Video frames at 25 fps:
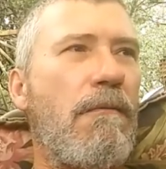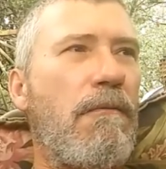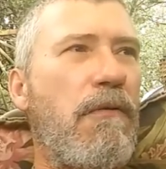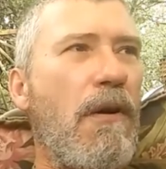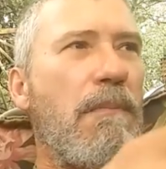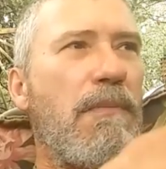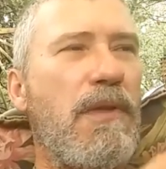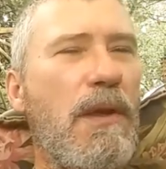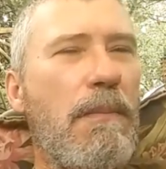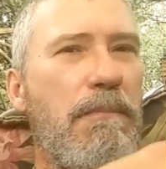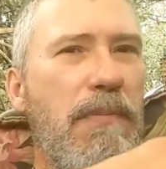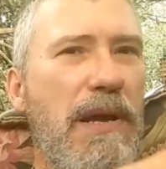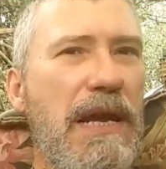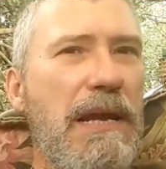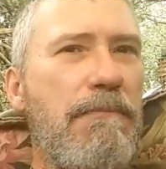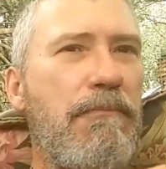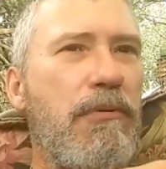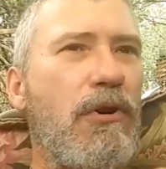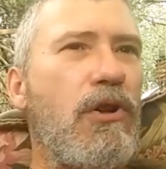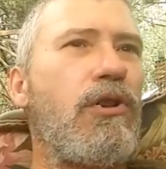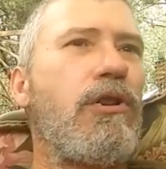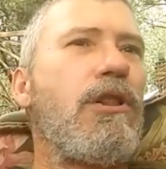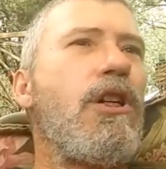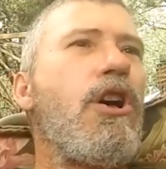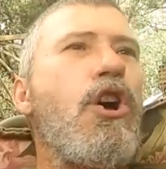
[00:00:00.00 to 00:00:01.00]
from the
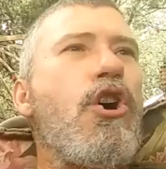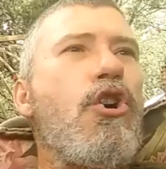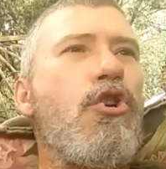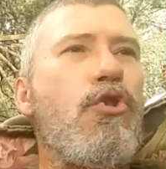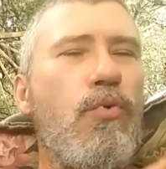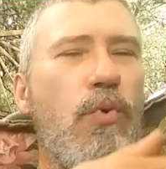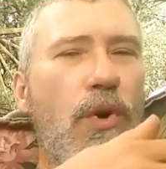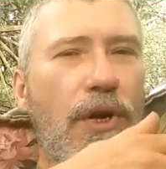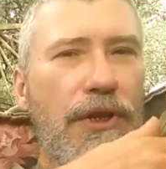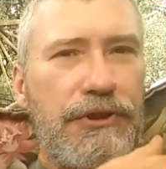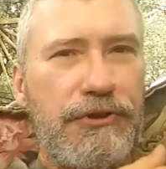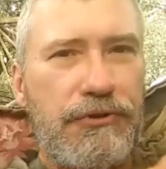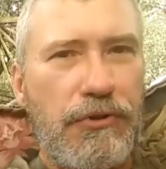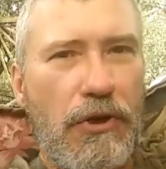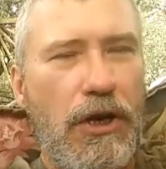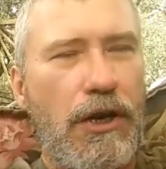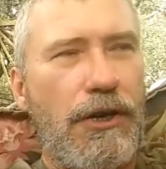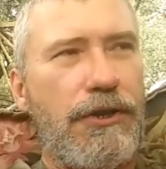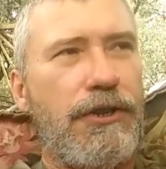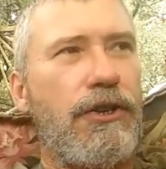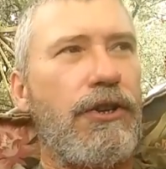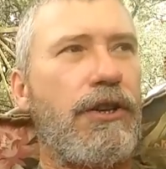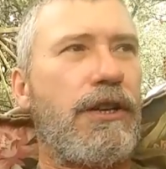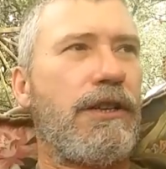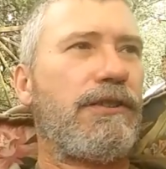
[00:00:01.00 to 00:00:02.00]
people who
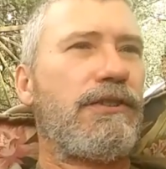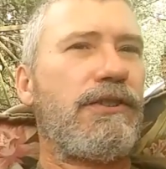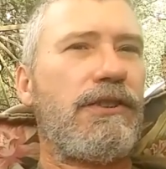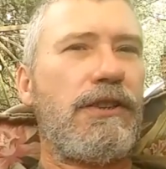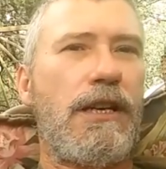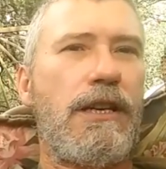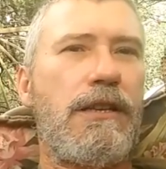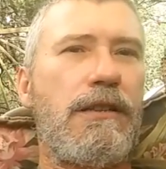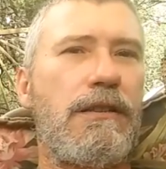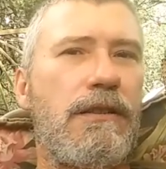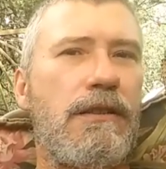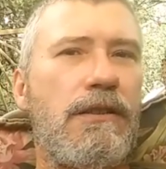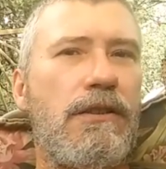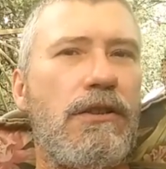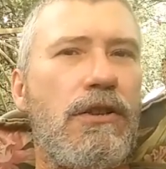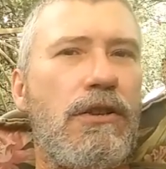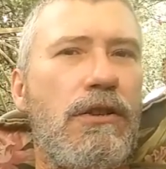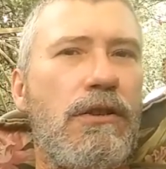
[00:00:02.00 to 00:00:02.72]
withdraw their consent